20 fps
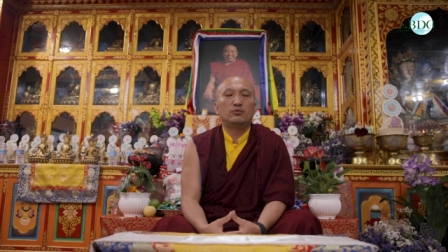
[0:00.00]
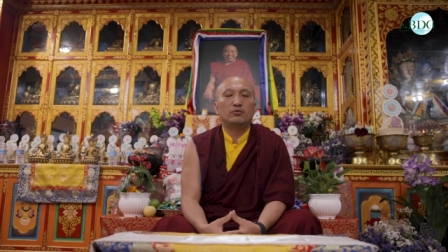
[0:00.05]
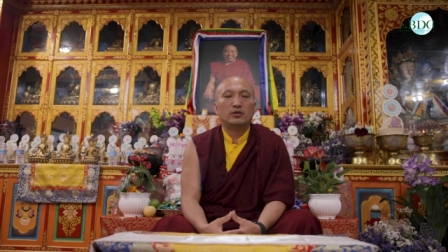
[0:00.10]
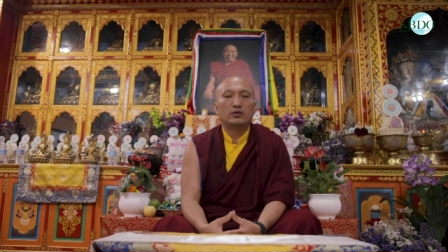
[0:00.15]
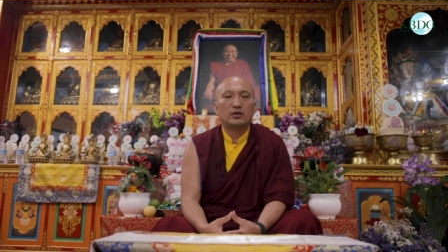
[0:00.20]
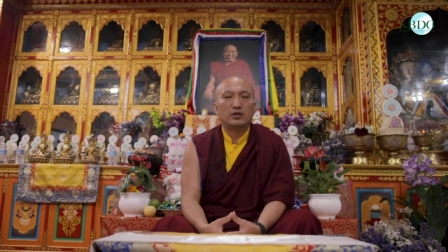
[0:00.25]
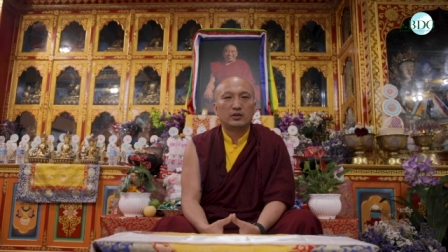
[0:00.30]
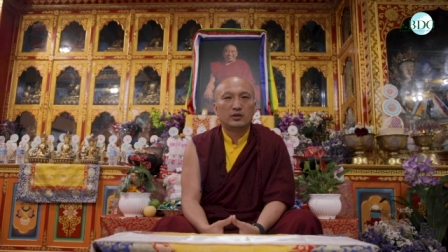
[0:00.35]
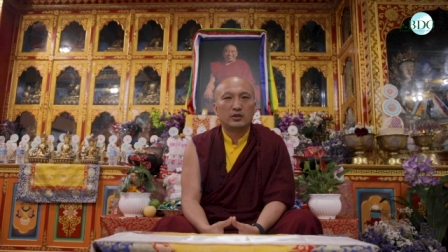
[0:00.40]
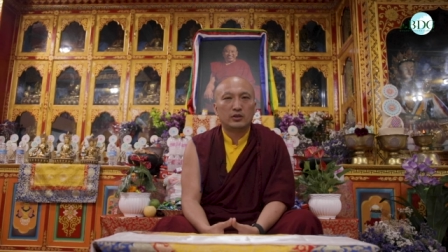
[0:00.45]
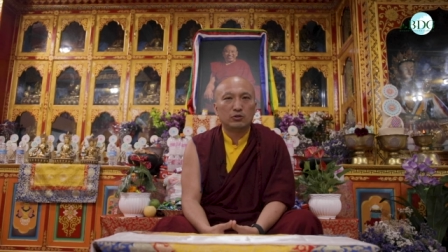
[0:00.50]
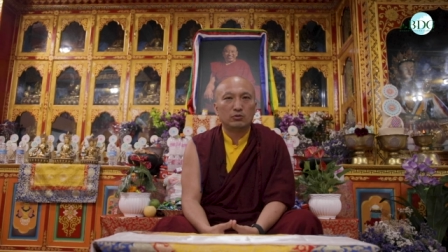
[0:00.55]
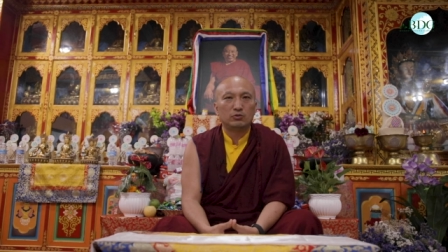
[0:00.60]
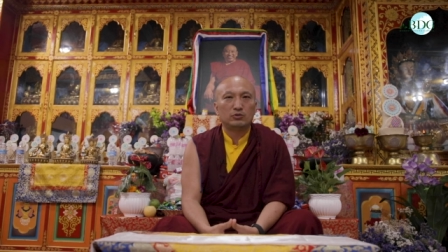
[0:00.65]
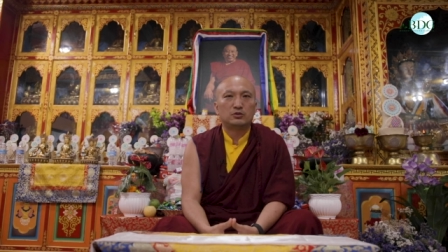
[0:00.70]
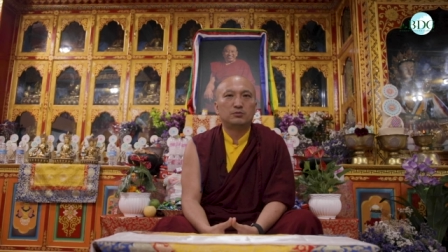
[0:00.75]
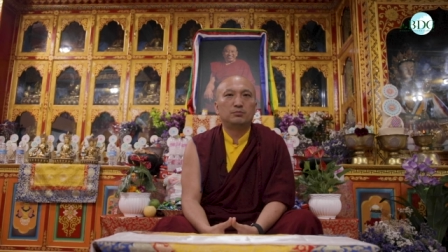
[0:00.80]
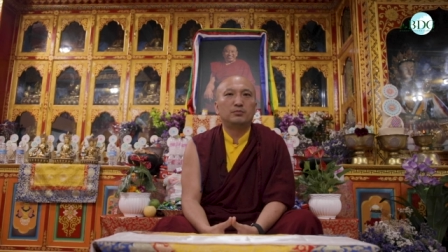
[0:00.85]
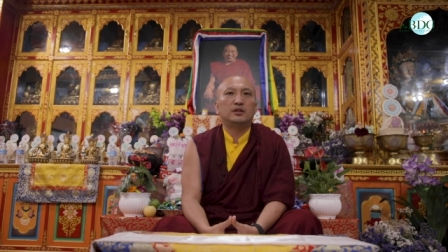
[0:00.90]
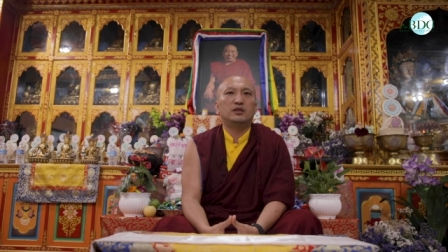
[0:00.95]

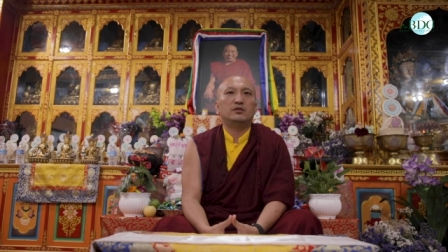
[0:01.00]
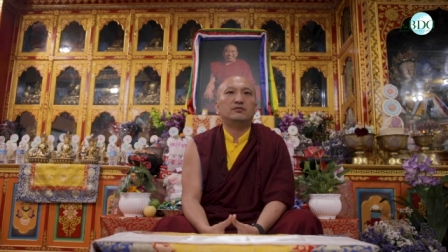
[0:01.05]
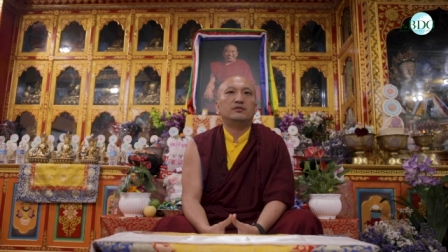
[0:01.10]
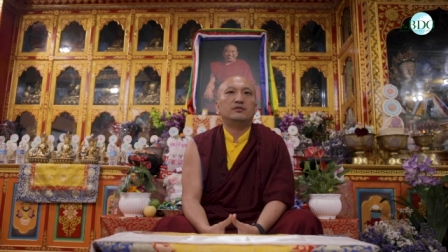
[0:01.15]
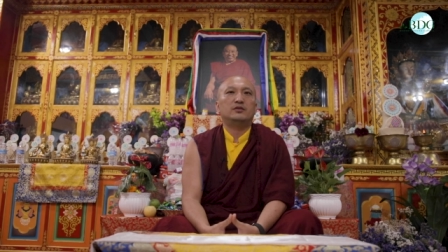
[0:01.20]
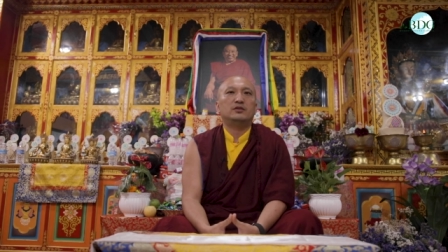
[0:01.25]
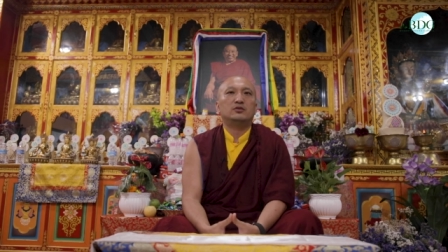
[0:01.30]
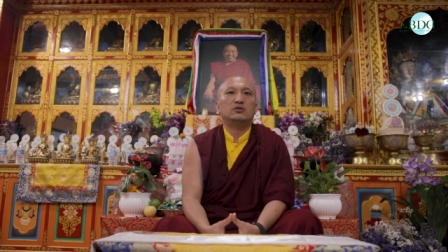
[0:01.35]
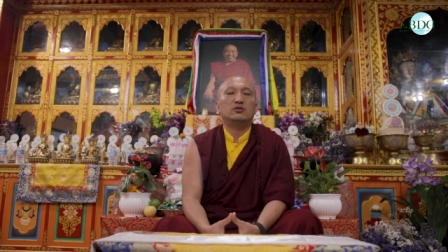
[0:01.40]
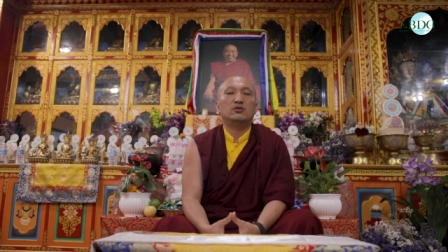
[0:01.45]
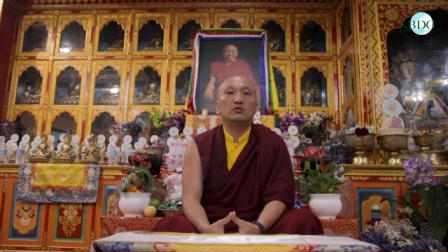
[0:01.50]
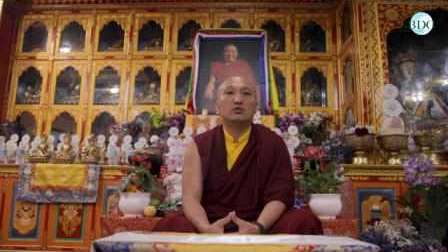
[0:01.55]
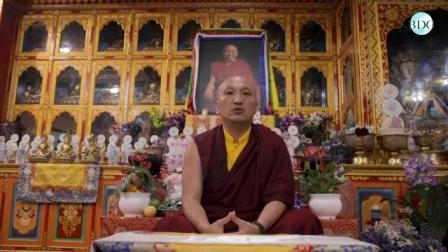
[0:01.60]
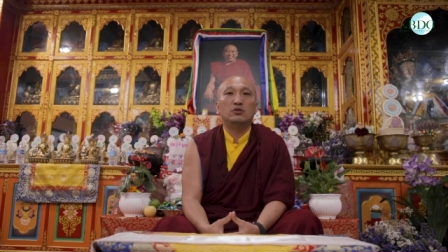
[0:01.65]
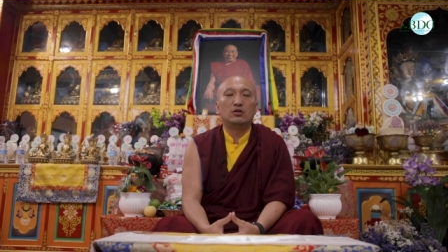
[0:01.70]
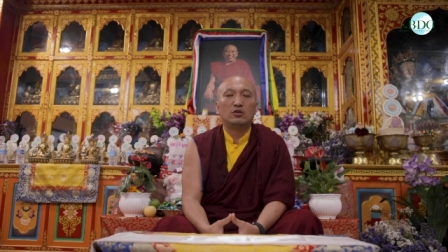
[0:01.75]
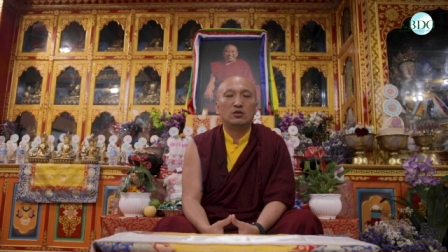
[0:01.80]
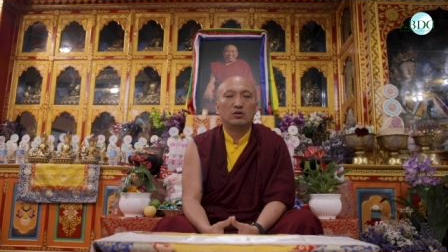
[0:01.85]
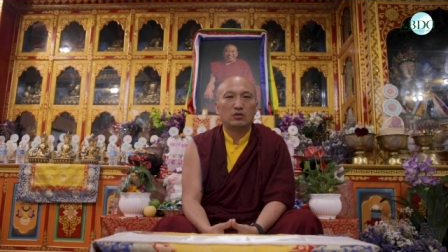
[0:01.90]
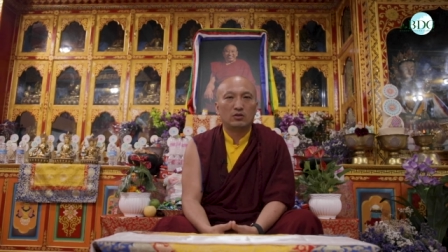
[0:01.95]
huge benefit
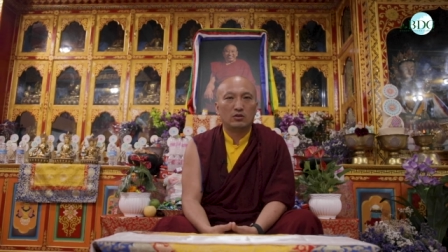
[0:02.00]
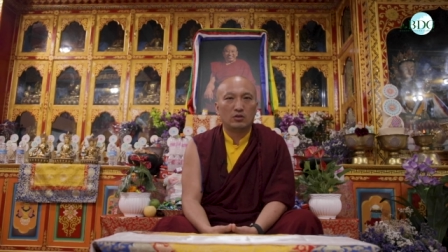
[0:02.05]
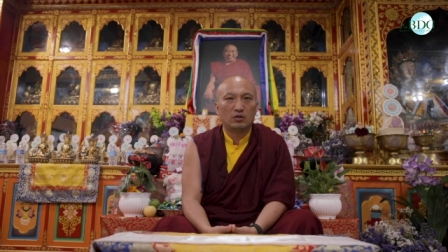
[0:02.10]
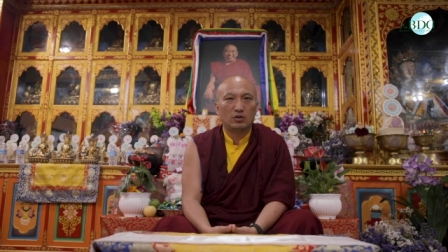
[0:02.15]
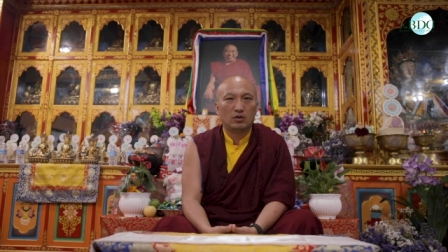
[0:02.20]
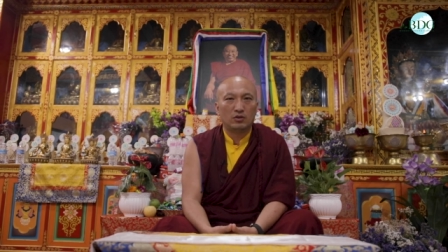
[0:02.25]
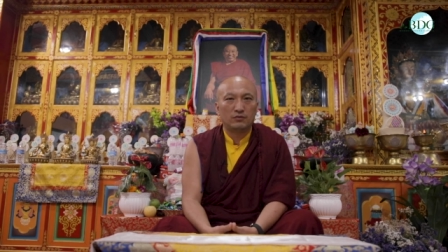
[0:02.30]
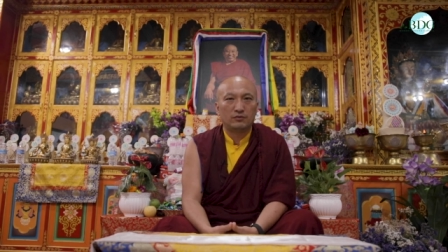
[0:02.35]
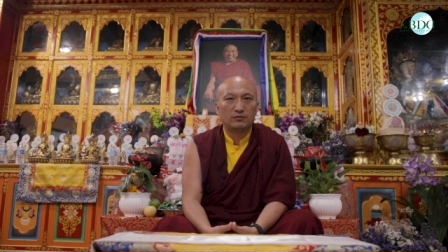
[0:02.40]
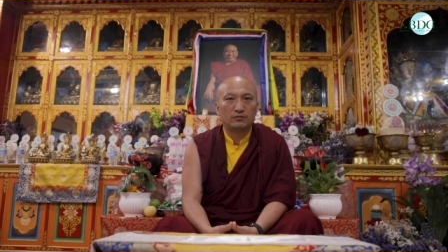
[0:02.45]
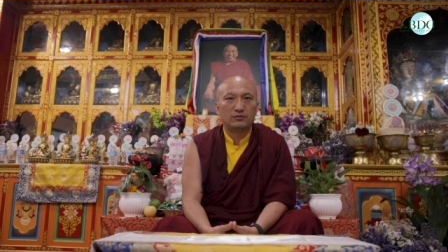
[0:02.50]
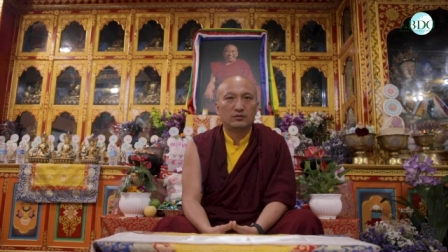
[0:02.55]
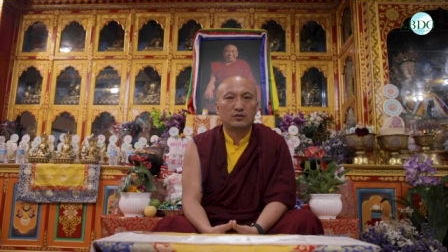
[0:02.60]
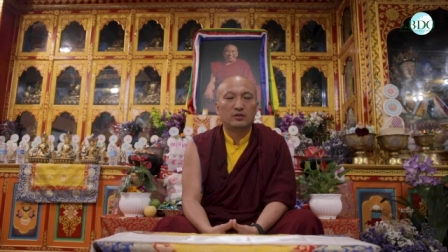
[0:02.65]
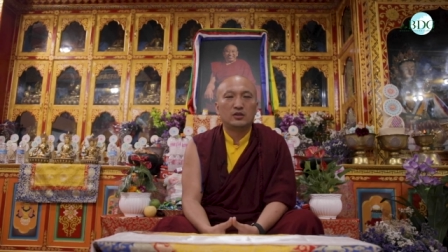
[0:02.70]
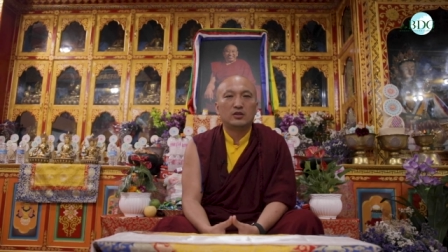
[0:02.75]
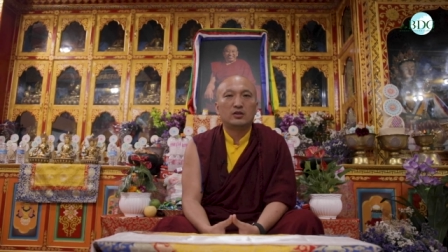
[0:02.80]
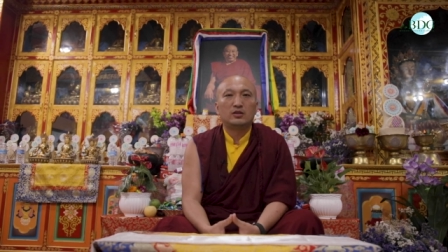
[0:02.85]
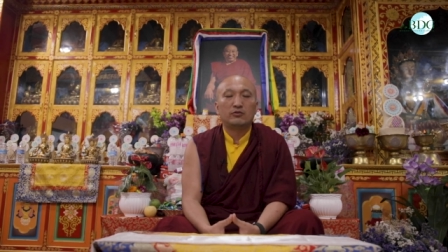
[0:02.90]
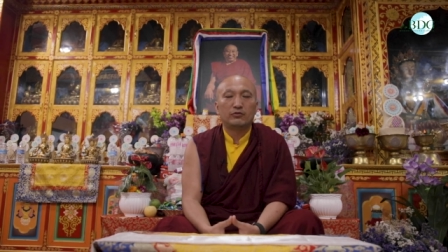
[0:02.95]
or
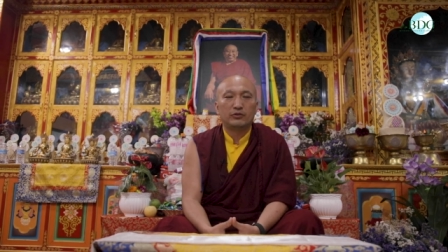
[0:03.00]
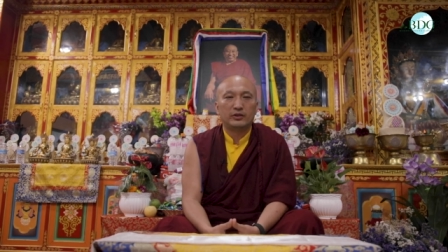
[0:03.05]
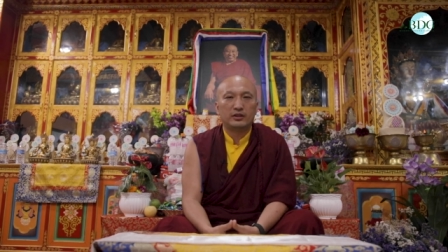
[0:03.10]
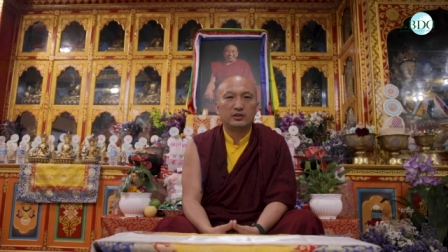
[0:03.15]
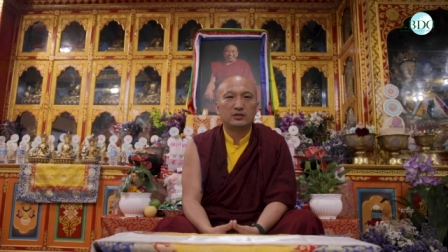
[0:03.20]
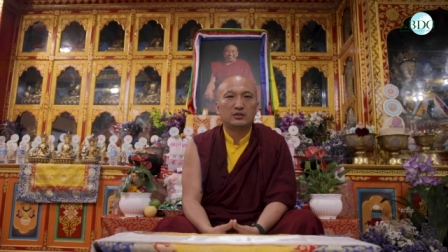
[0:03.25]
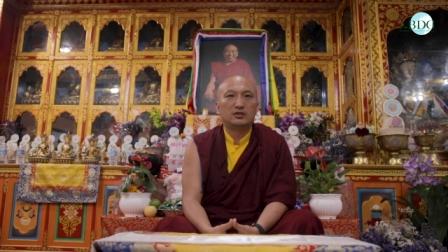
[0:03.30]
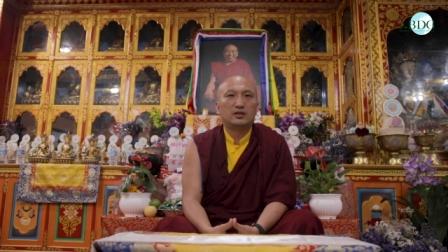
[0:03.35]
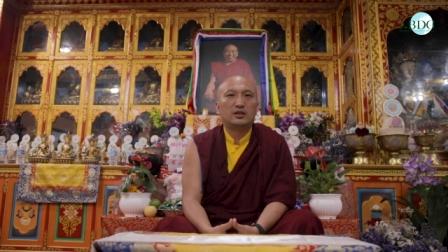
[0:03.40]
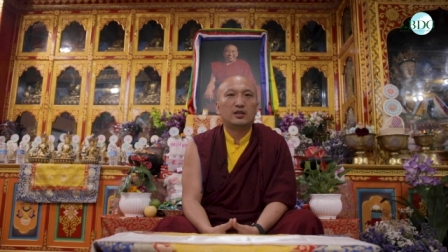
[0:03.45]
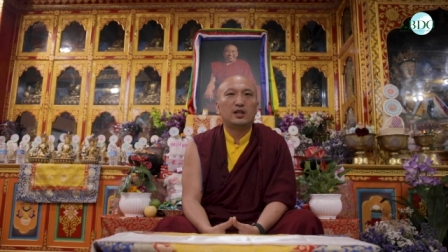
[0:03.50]
of great